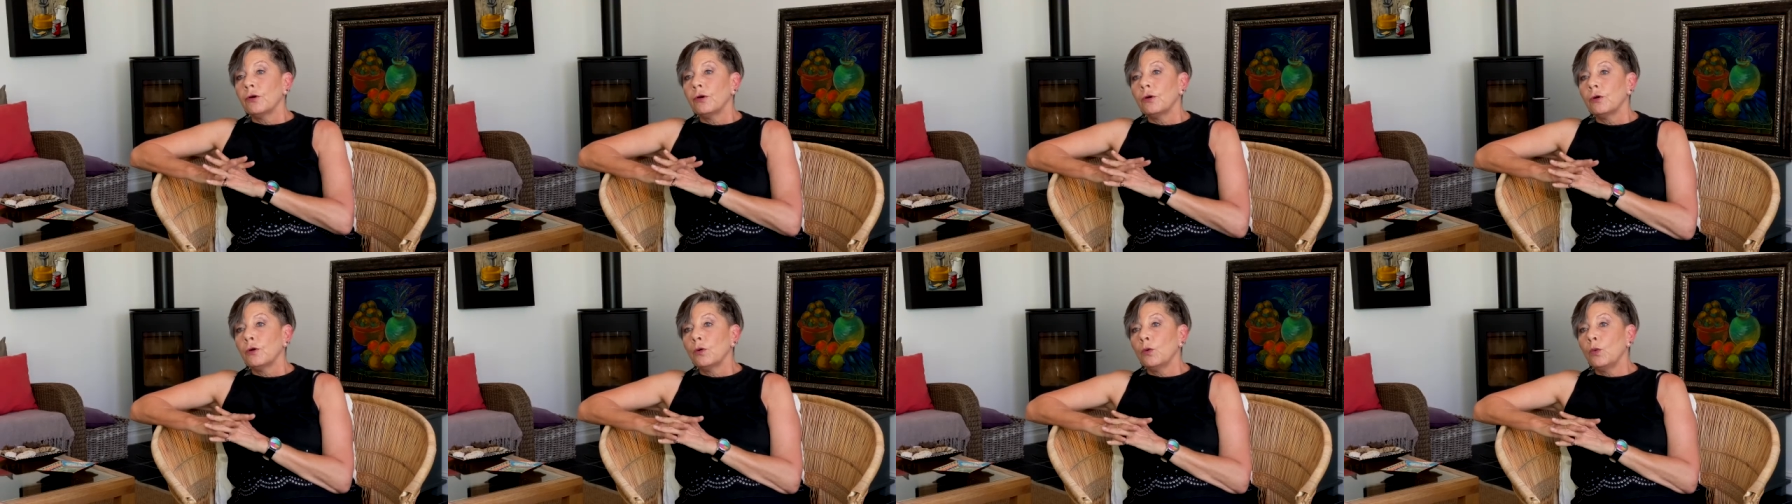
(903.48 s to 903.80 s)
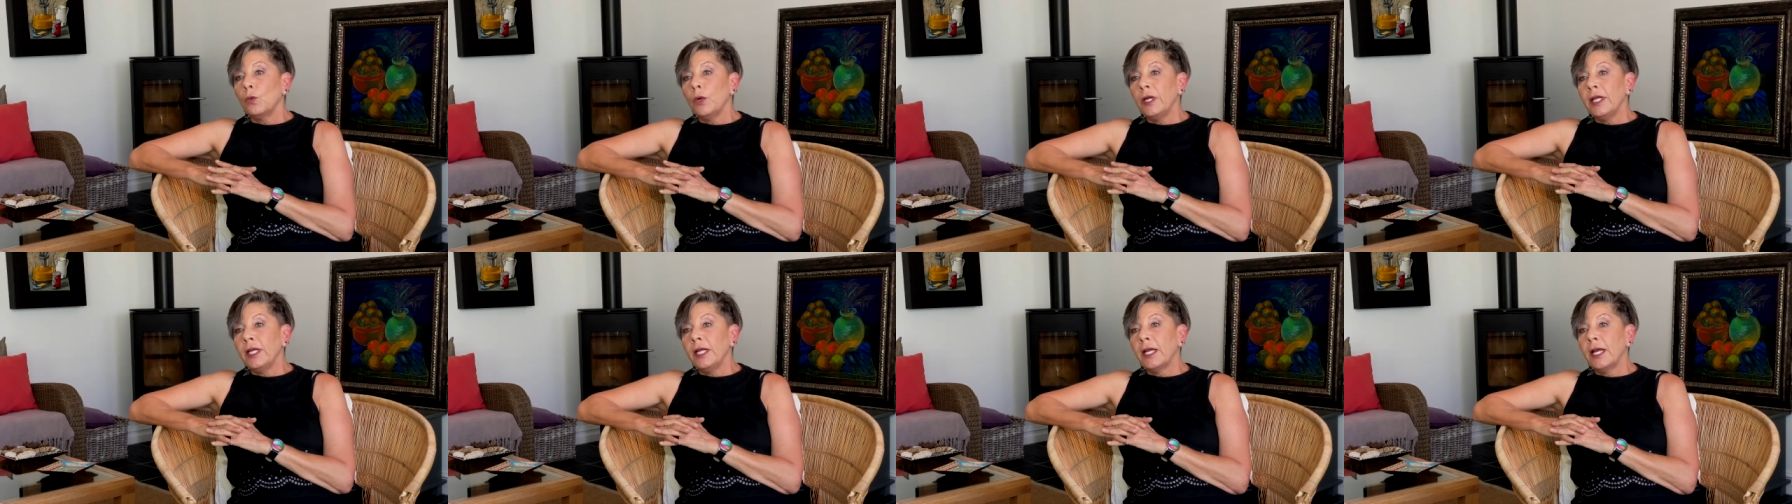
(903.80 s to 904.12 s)

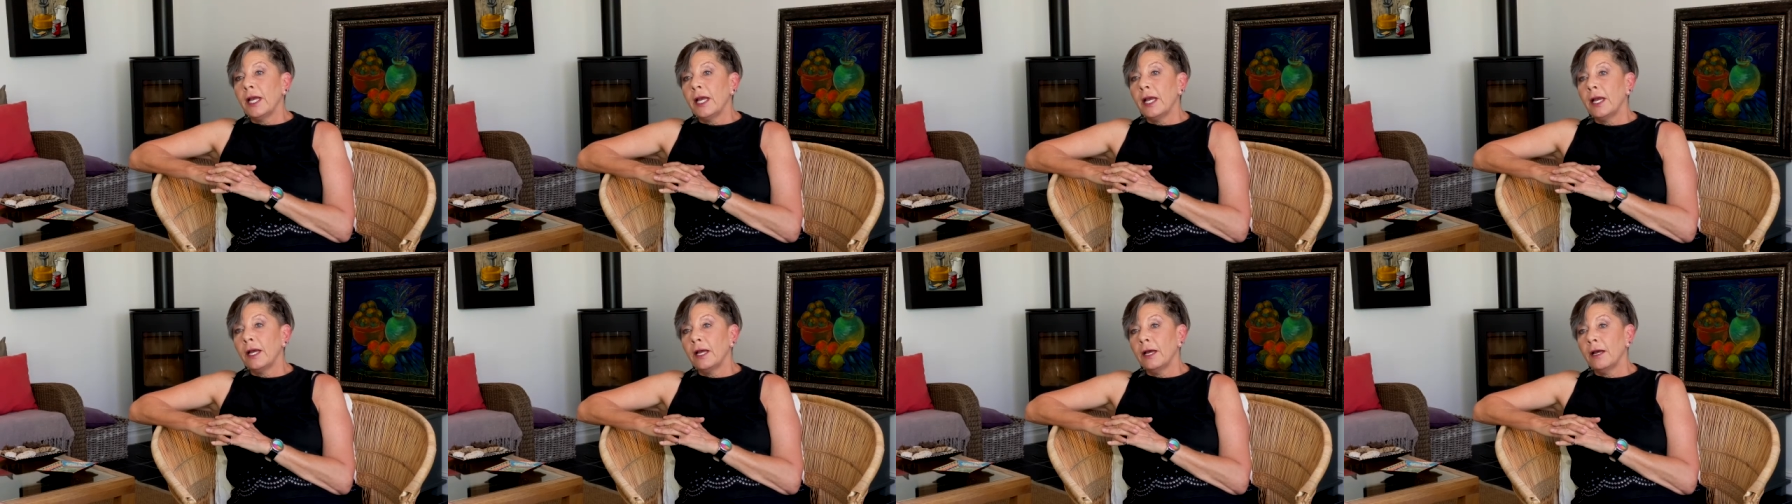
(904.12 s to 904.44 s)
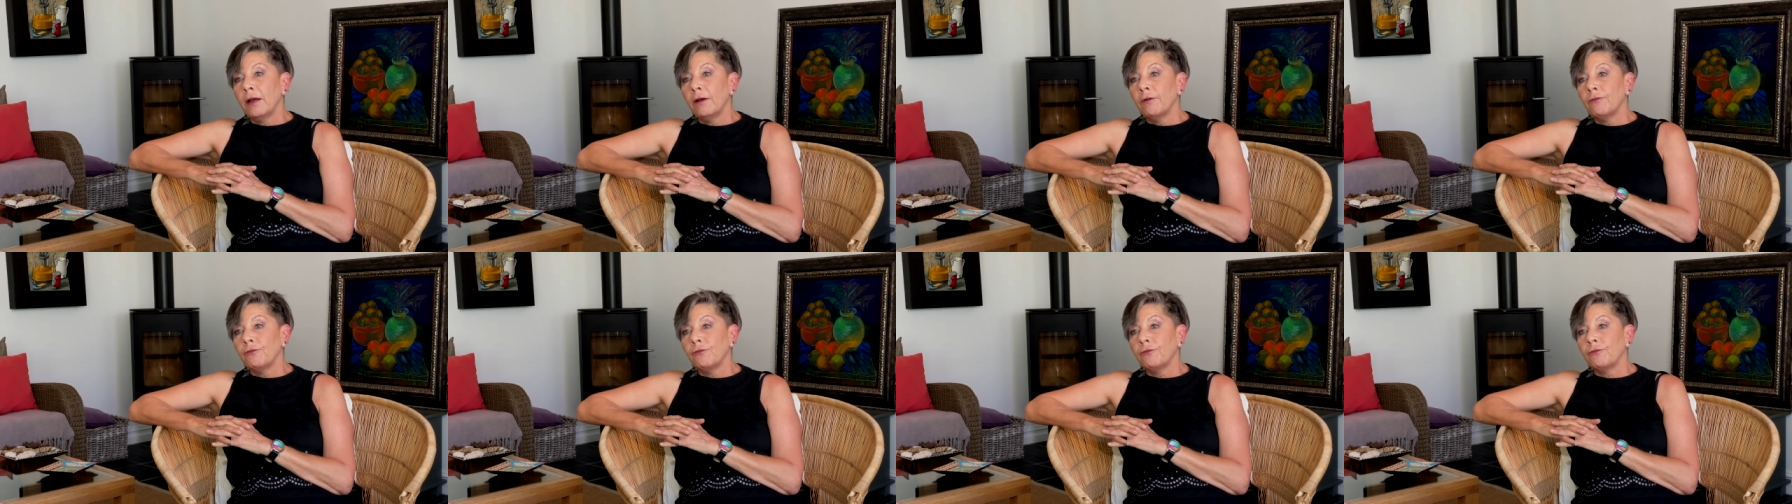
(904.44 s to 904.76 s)
we
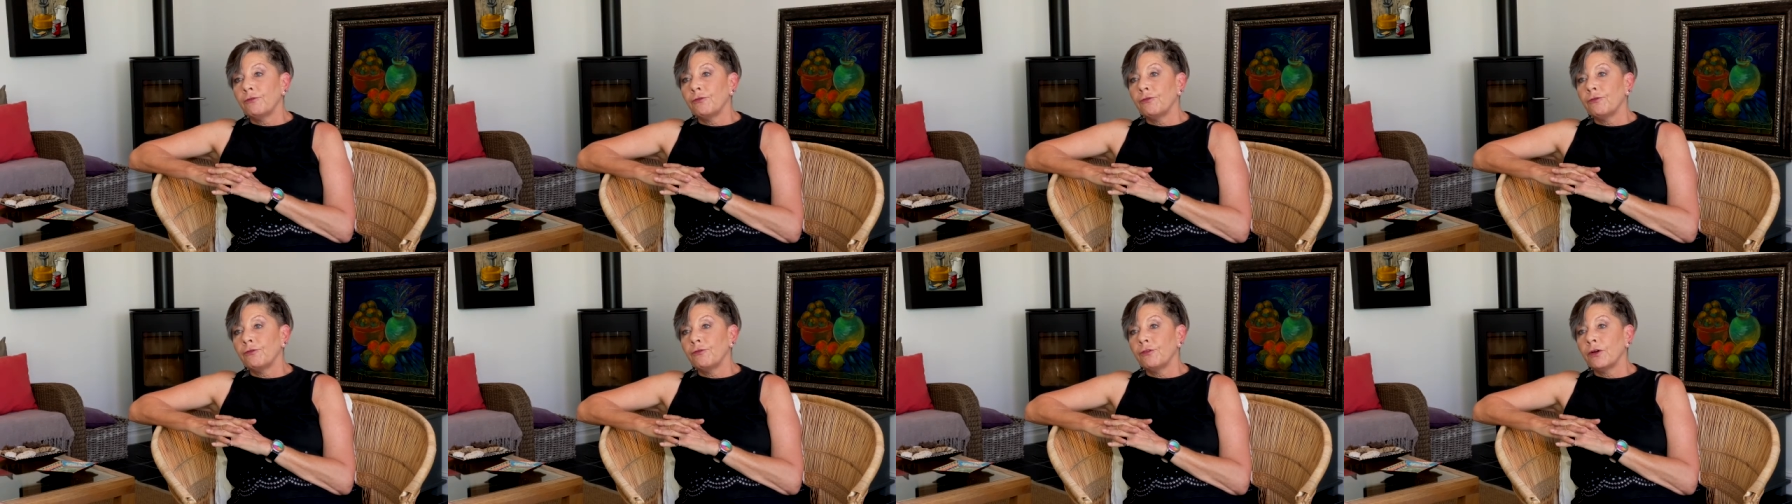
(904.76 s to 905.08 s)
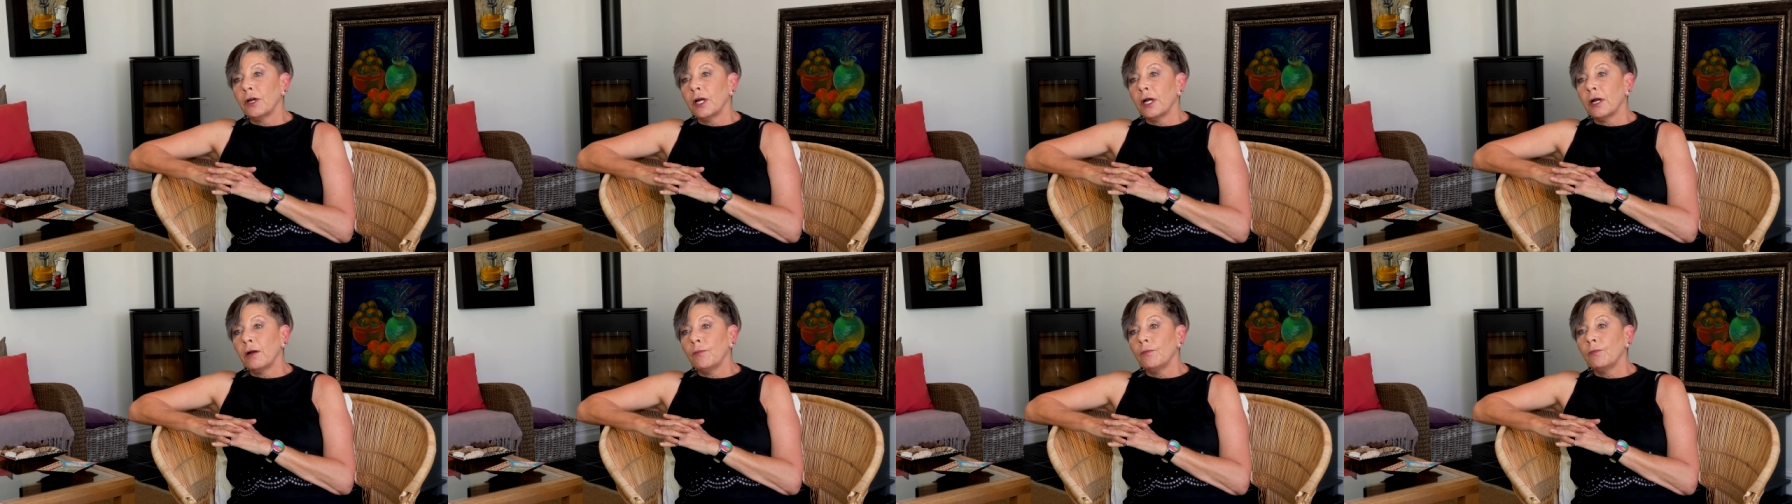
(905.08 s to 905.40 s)
have
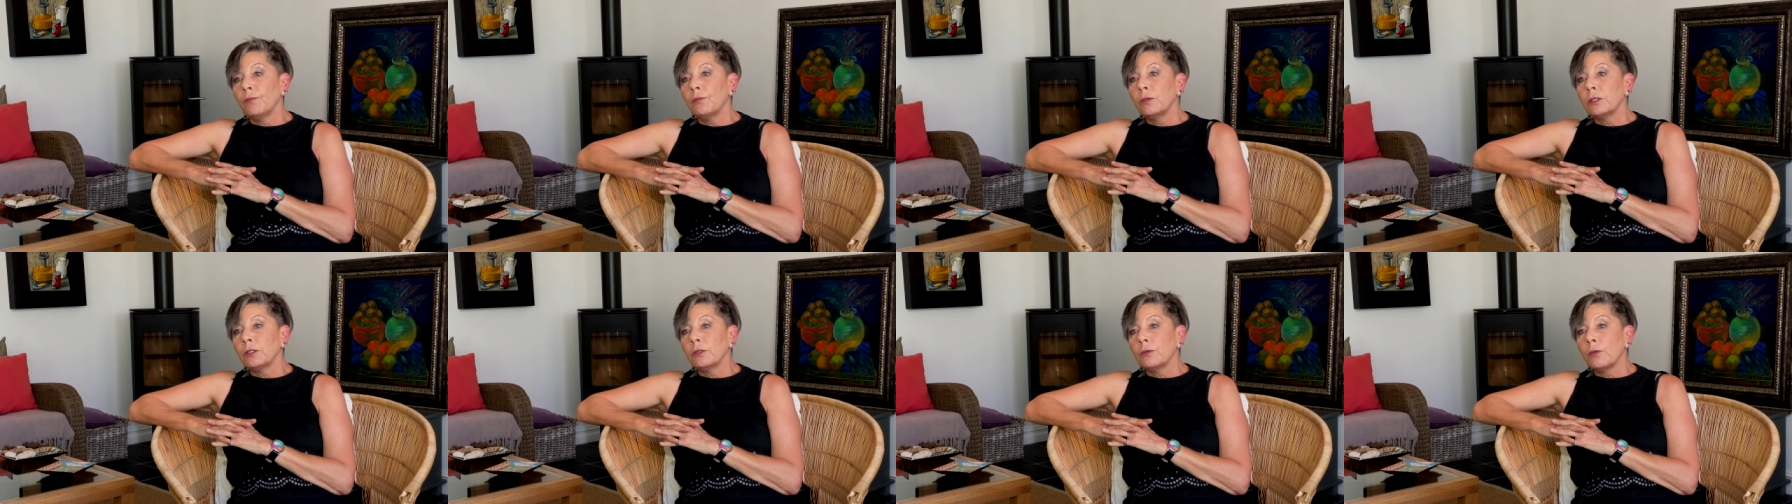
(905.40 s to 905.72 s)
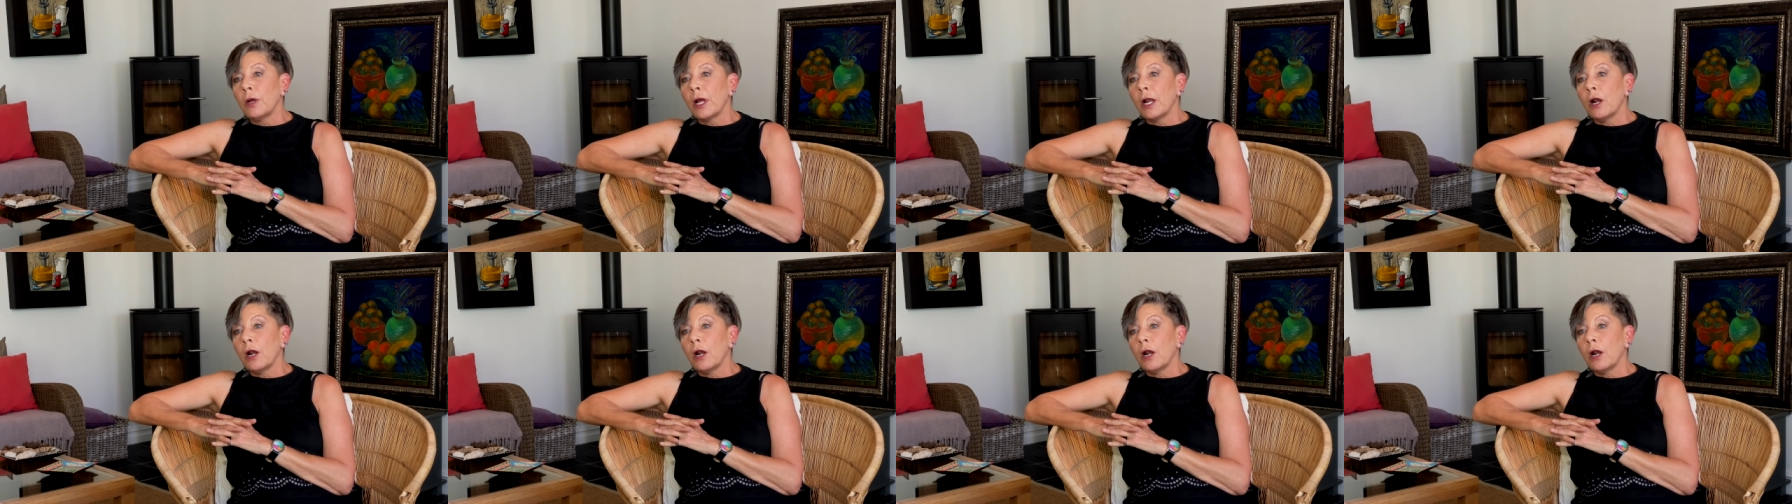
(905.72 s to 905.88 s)
a